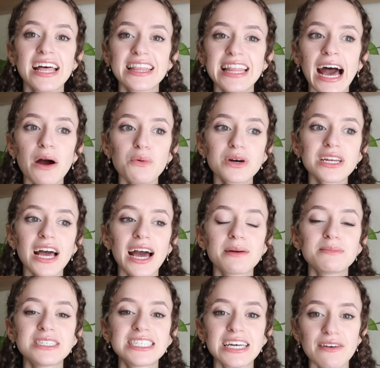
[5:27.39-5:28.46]
That one
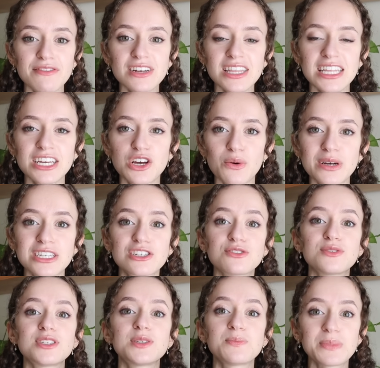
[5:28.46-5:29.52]
I'm definitely going
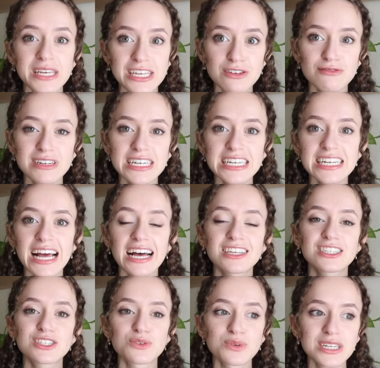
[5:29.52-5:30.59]
to speed read
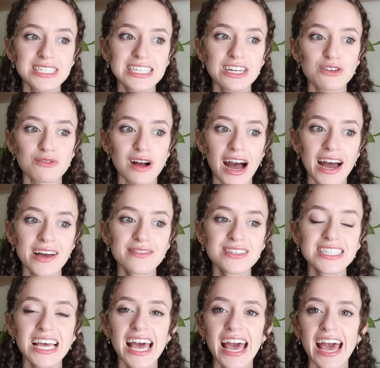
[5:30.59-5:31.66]
as soon as it
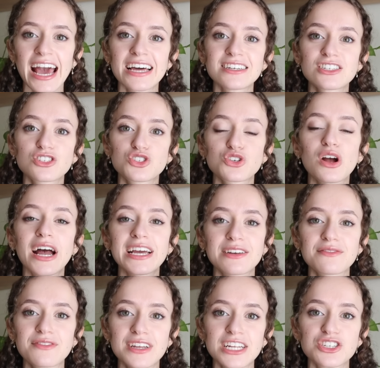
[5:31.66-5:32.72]
arrives and try
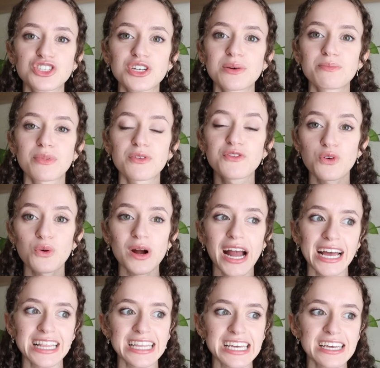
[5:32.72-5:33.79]
and finish it before
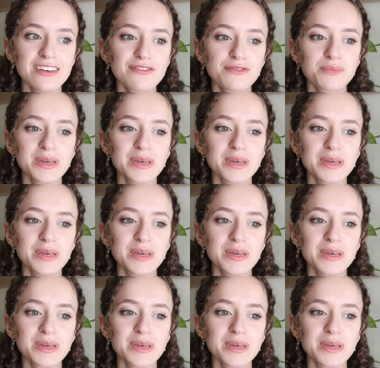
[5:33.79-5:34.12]
I leave,